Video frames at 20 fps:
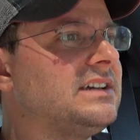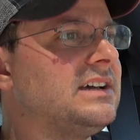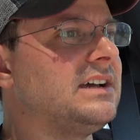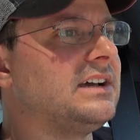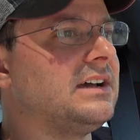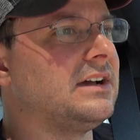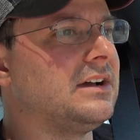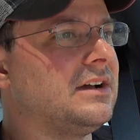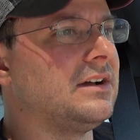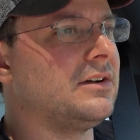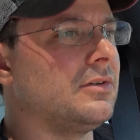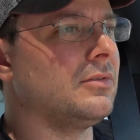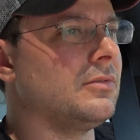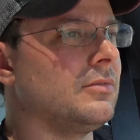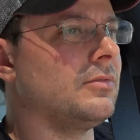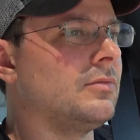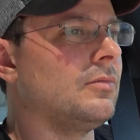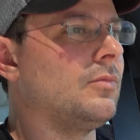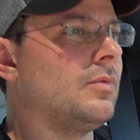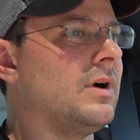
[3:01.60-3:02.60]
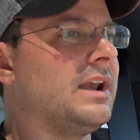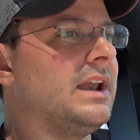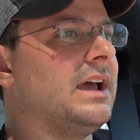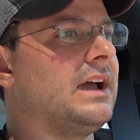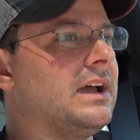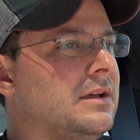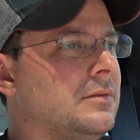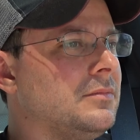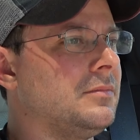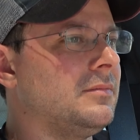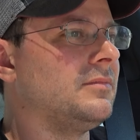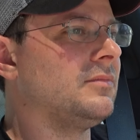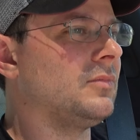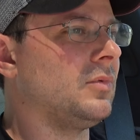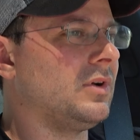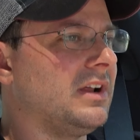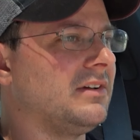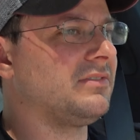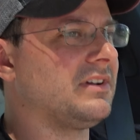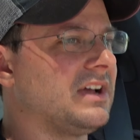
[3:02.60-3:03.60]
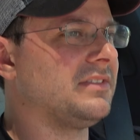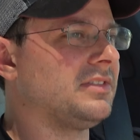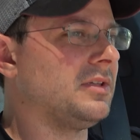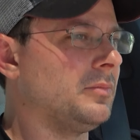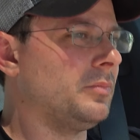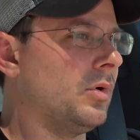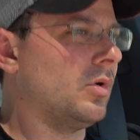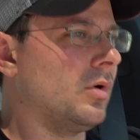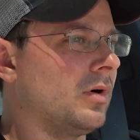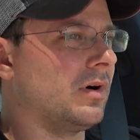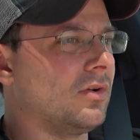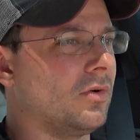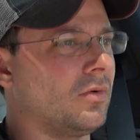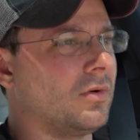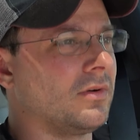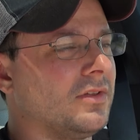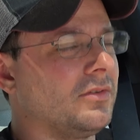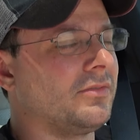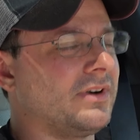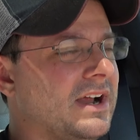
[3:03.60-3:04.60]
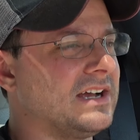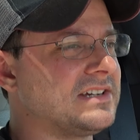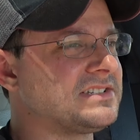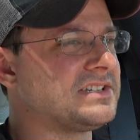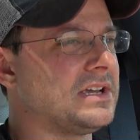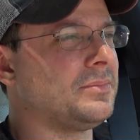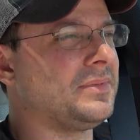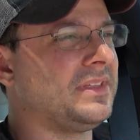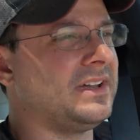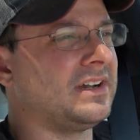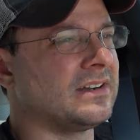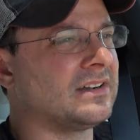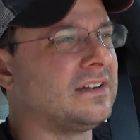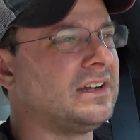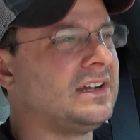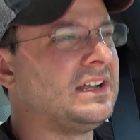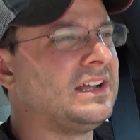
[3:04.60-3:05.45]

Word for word: uh, when I'm when I've got the board or the racks up there.